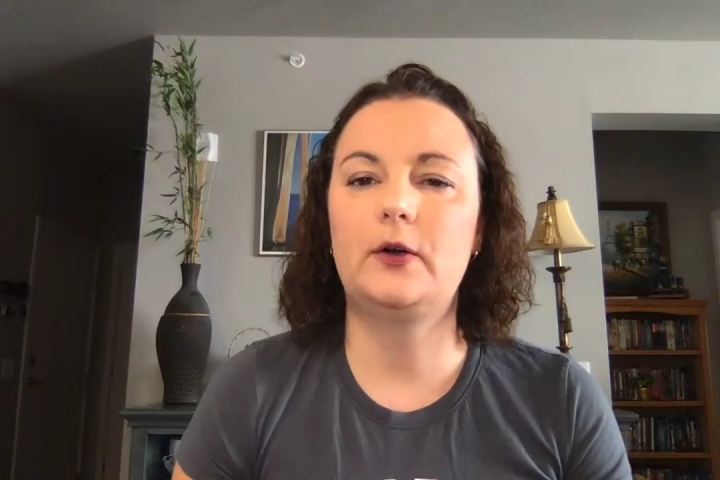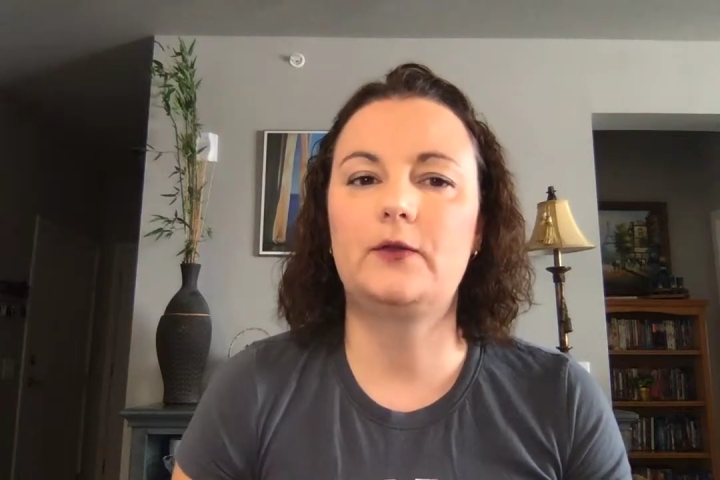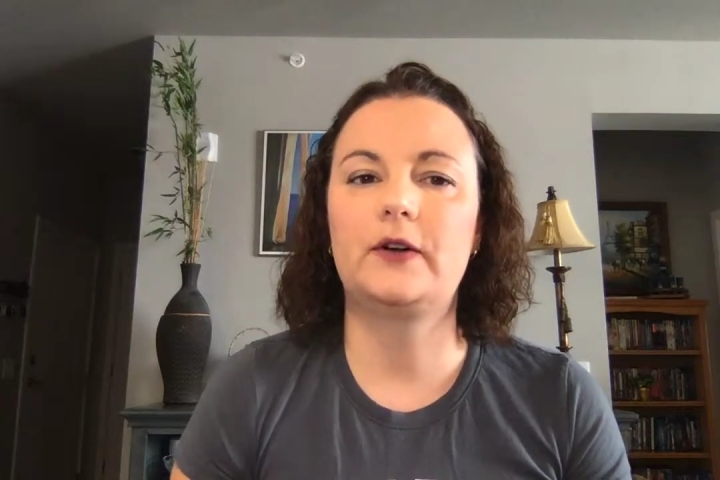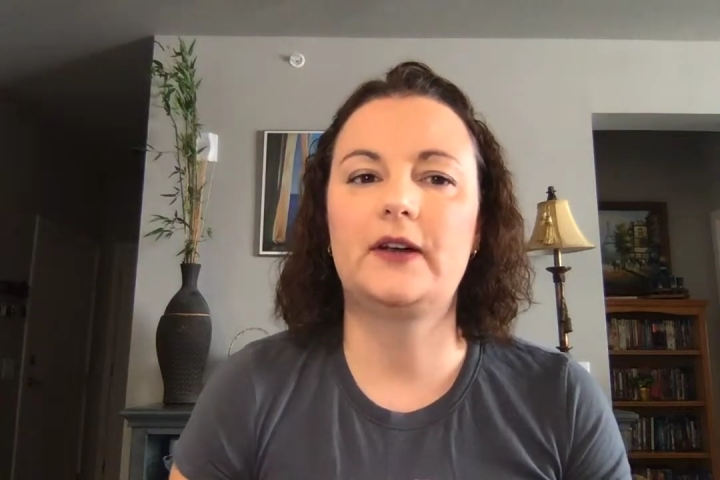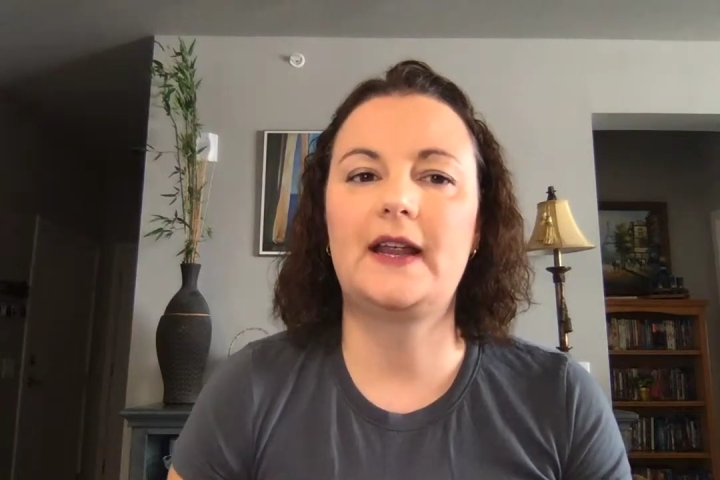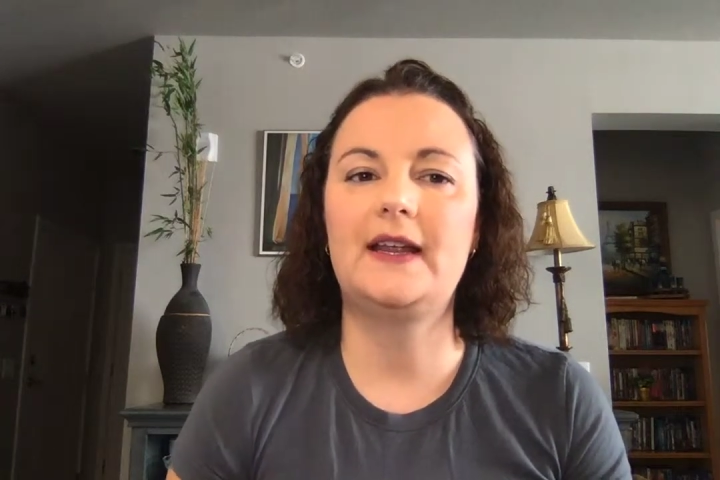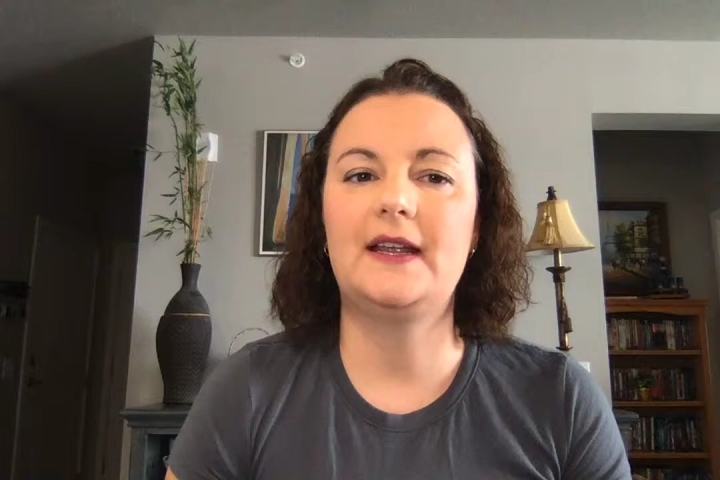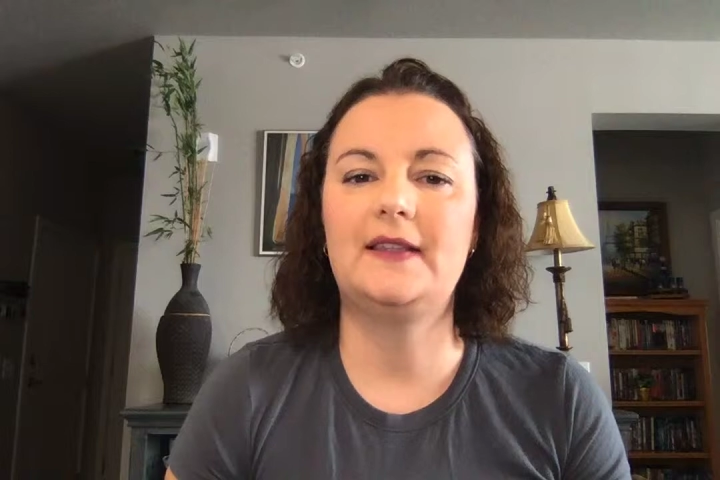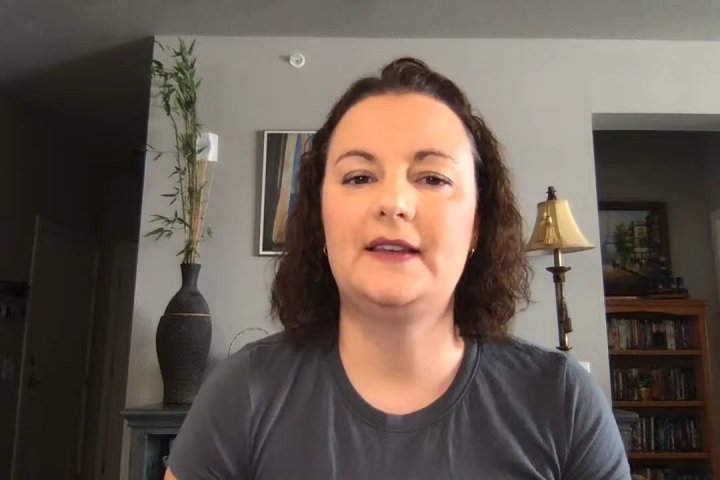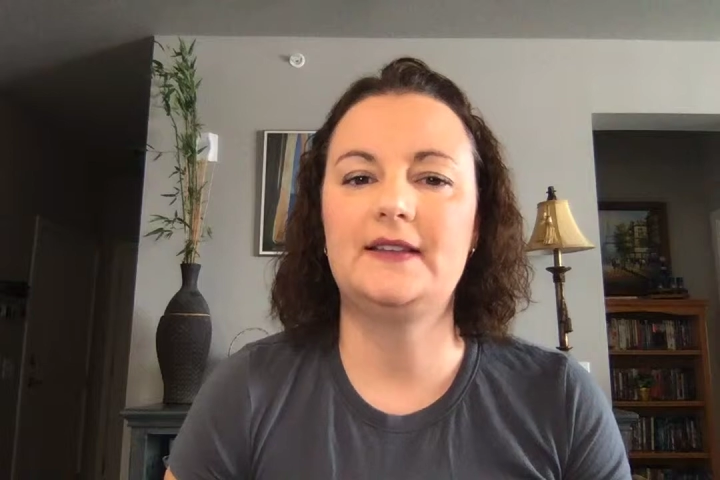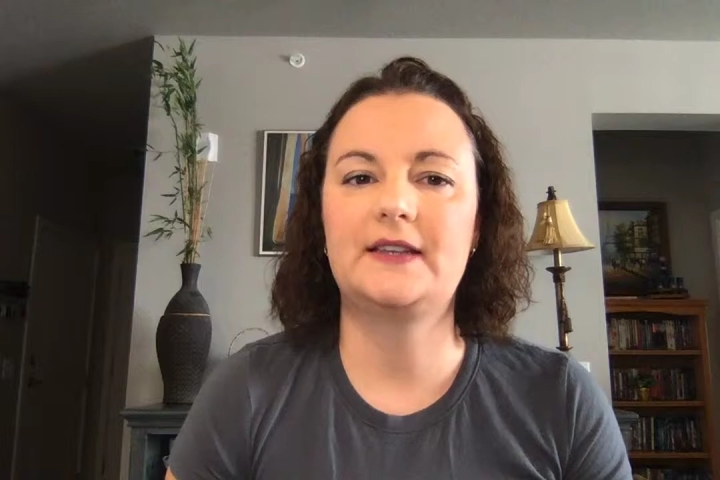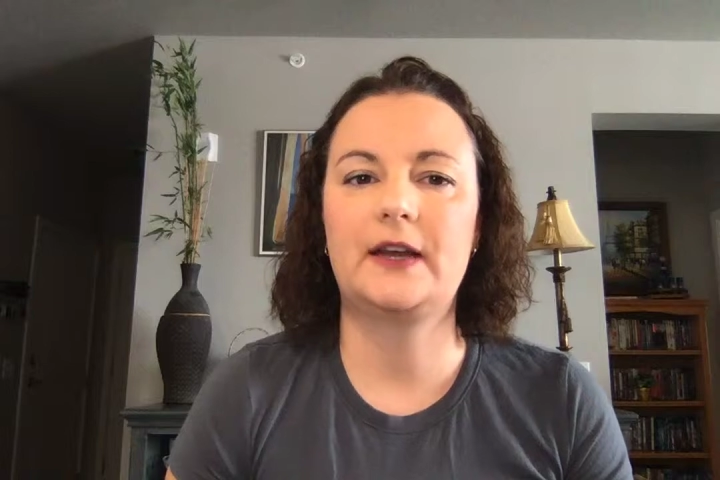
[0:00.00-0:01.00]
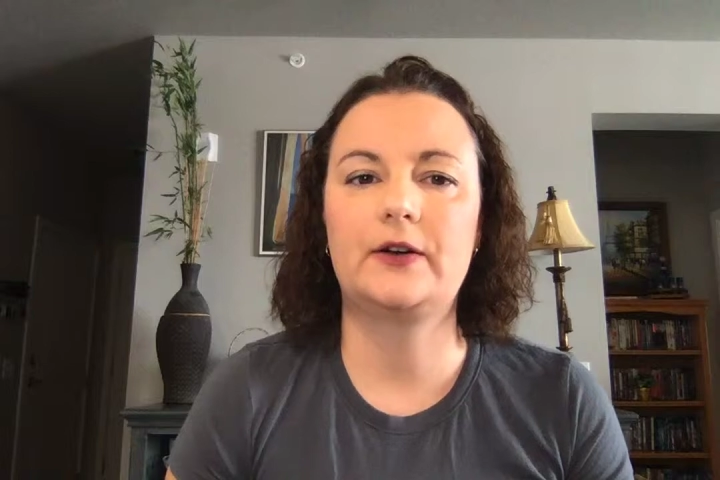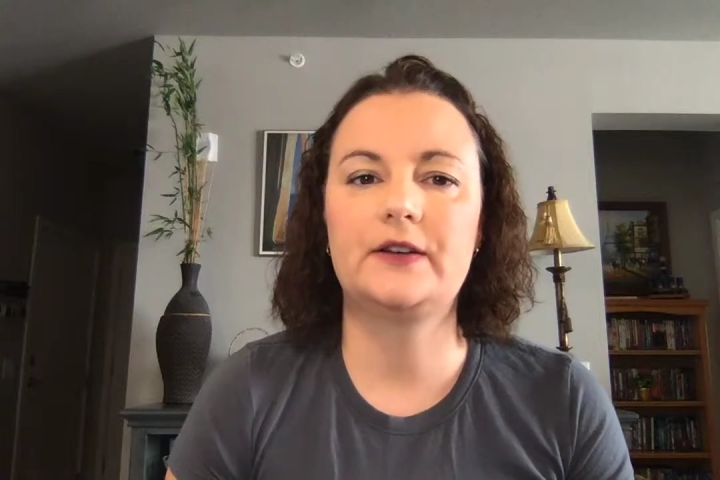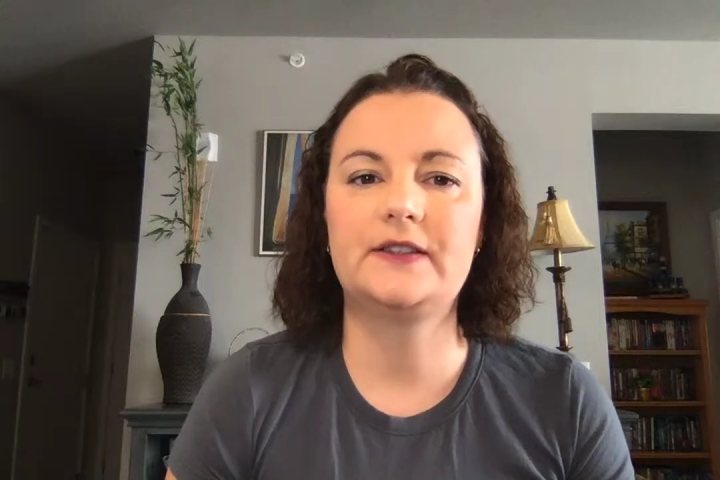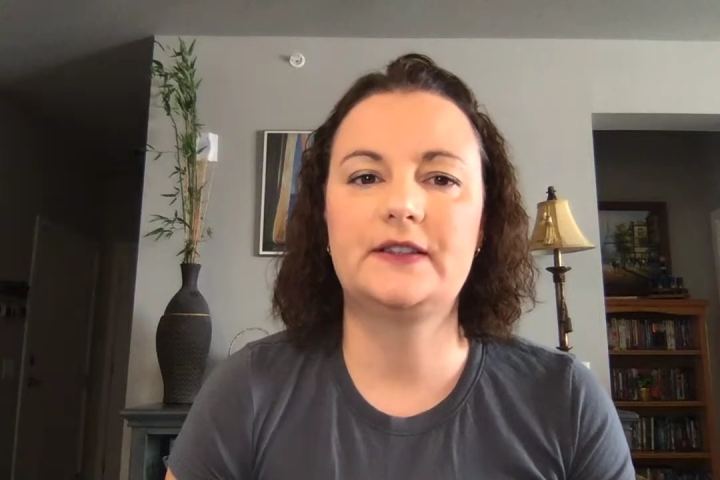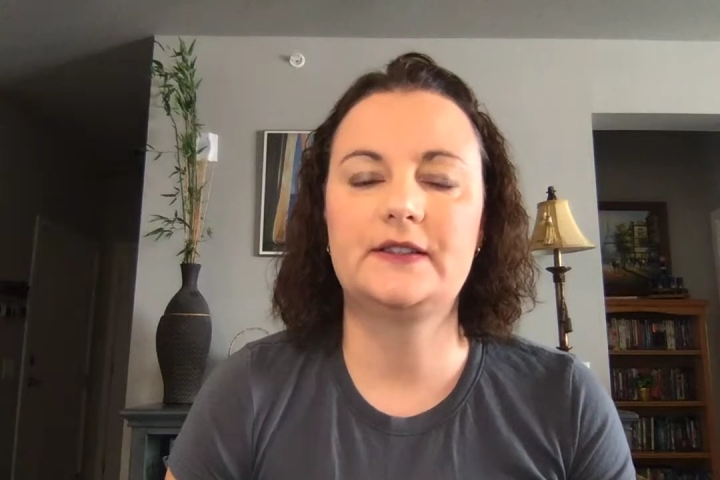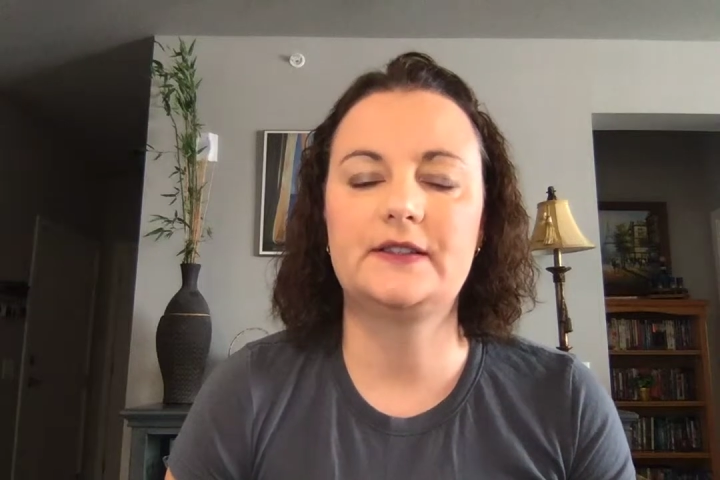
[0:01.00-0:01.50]
overnight in these
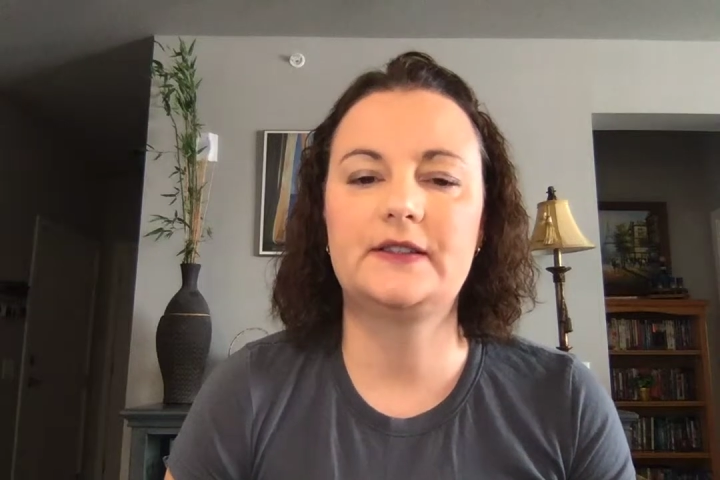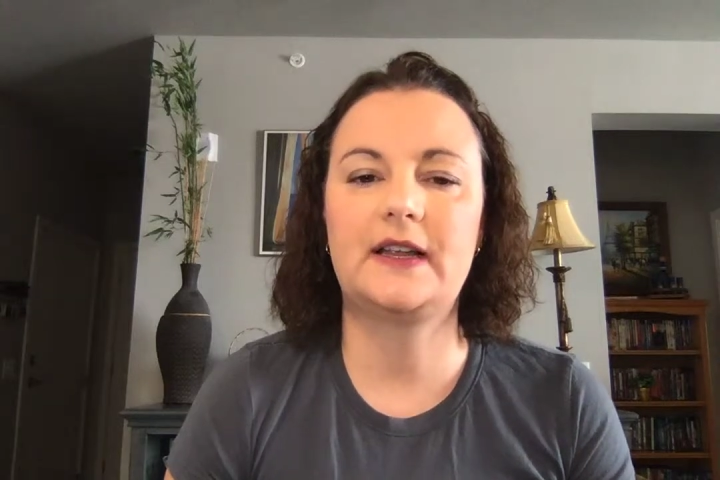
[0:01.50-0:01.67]
garrisons